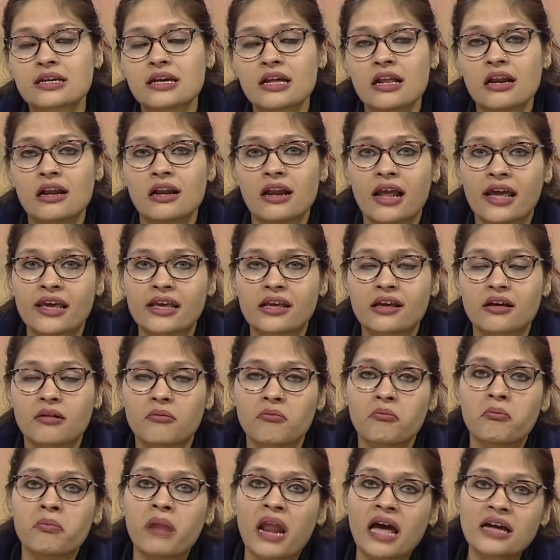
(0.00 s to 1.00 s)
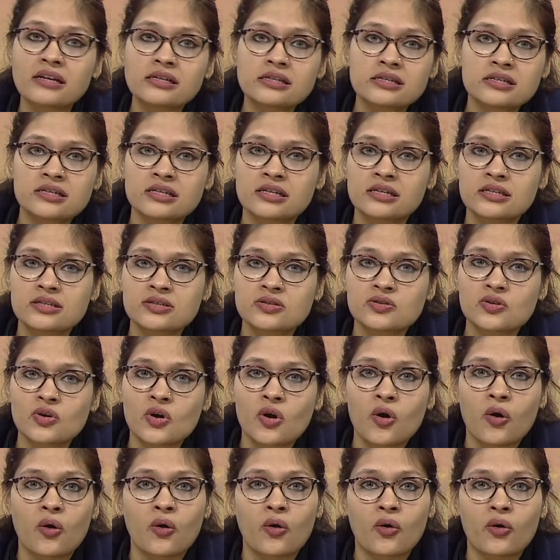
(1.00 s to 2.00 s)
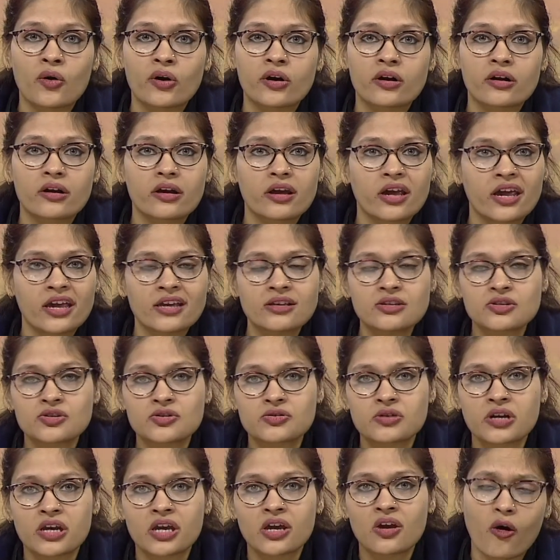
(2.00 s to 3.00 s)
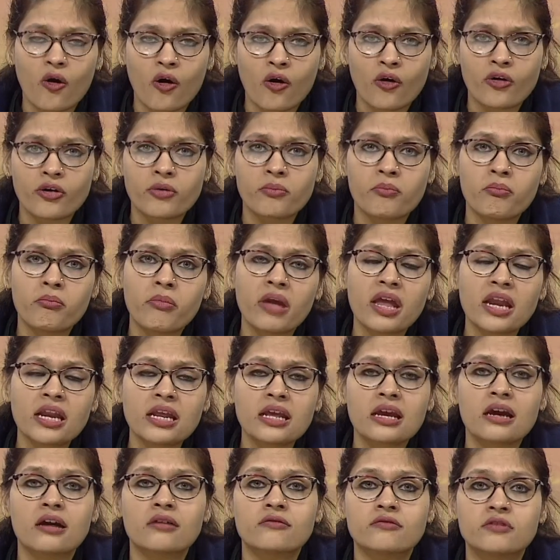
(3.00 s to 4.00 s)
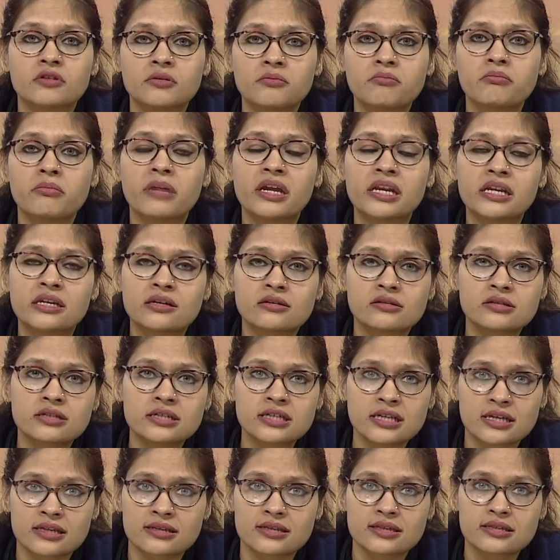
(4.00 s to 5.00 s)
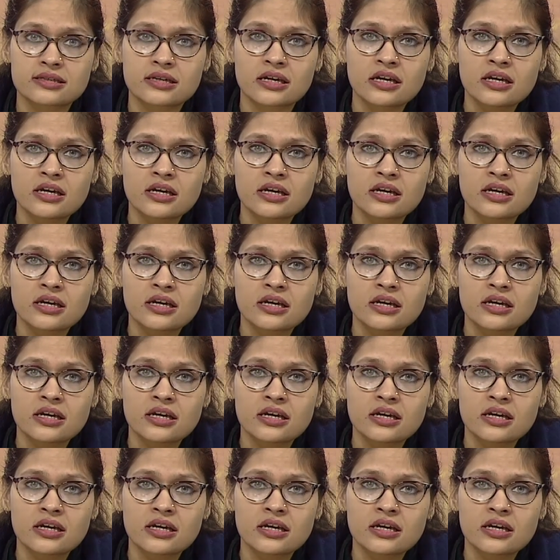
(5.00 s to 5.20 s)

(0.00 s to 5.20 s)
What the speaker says: like blood test or X-ray or many other medical tests.